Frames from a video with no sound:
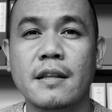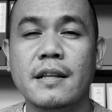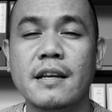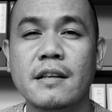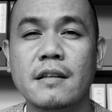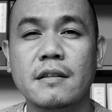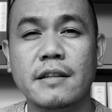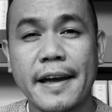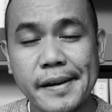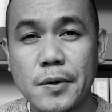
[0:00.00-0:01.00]
the
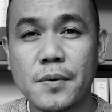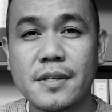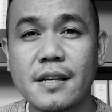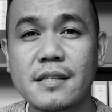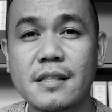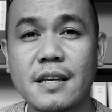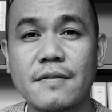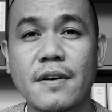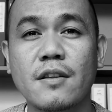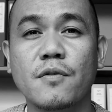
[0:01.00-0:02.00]
diagnosis
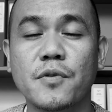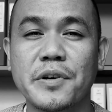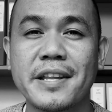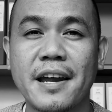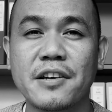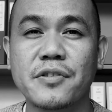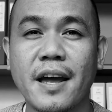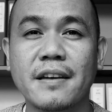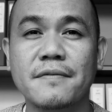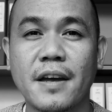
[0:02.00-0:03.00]
even of urinary
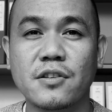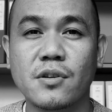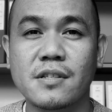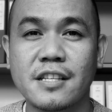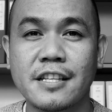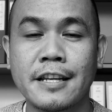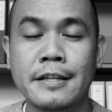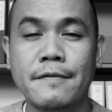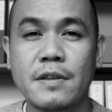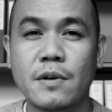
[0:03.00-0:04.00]
tract infections in
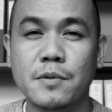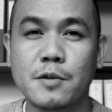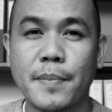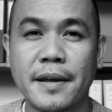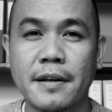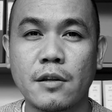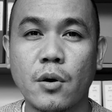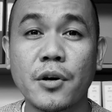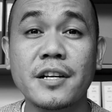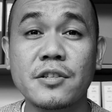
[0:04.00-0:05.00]
individuals with spinal
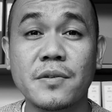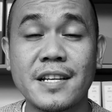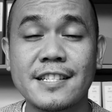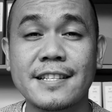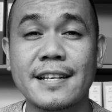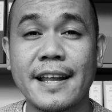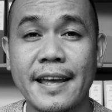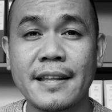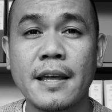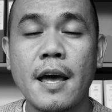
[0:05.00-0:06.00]
cord injury is
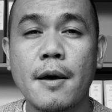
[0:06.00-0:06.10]
delayed